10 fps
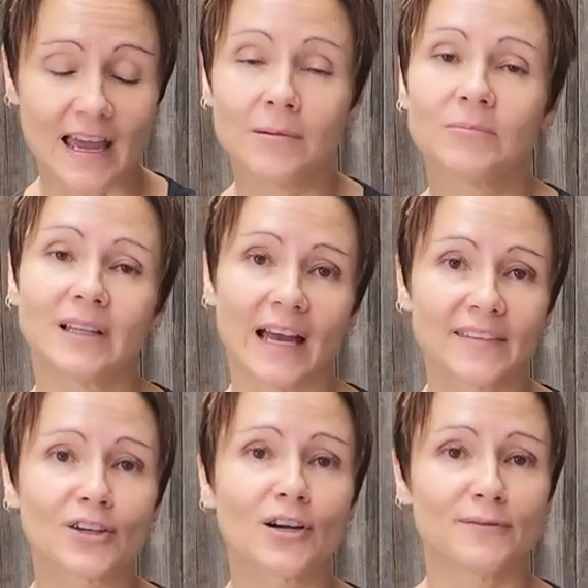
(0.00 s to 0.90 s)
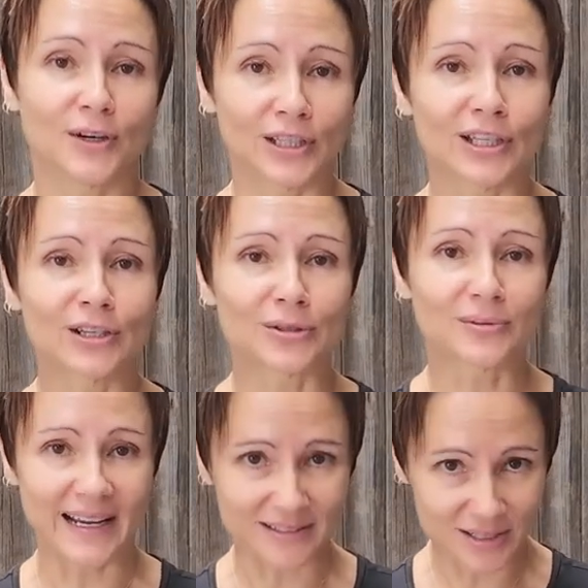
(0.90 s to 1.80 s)
glad that I finally got around
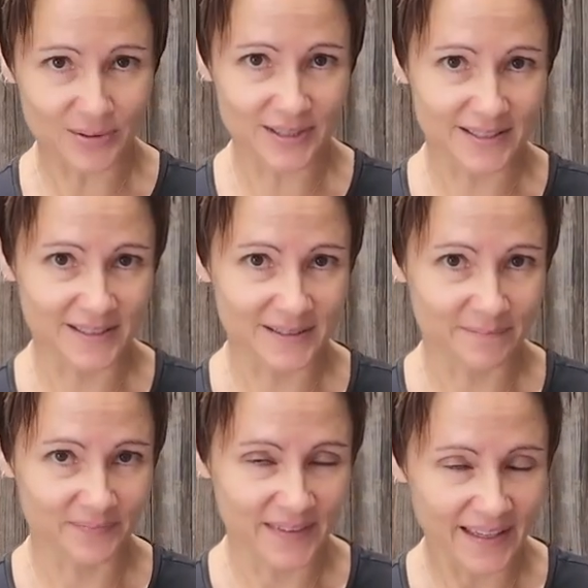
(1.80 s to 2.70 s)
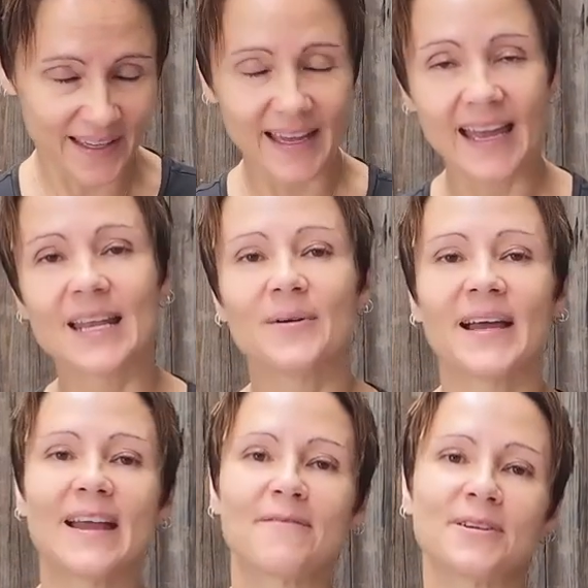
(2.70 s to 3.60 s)
to it. Anyway,
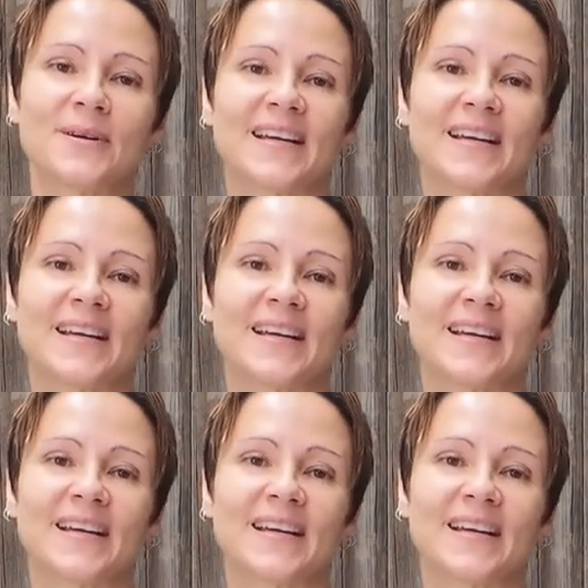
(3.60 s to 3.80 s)
everyone,